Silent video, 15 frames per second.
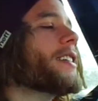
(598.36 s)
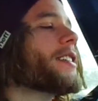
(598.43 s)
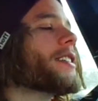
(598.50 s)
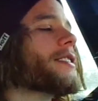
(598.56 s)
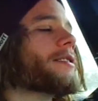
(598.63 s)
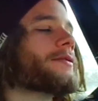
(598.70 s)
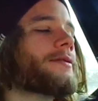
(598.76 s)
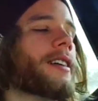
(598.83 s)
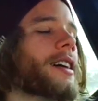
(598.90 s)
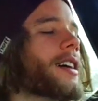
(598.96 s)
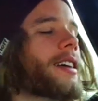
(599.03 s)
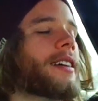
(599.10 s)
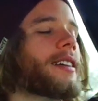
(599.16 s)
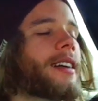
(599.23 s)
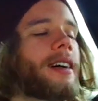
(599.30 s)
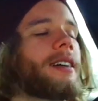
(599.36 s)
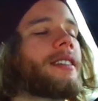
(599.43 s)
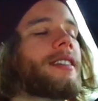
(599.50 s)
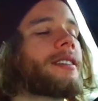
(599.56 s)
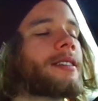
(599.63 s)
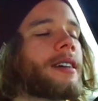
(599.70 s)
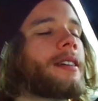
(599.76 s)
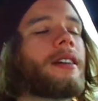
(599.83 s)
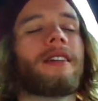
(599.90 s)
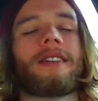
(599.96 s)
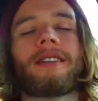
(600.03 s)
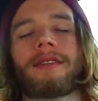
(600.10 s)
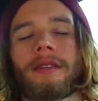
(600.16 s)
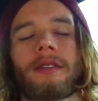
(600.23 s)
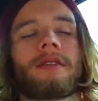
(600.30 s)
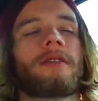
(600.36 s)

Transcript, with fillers: You're fucking all these hoes and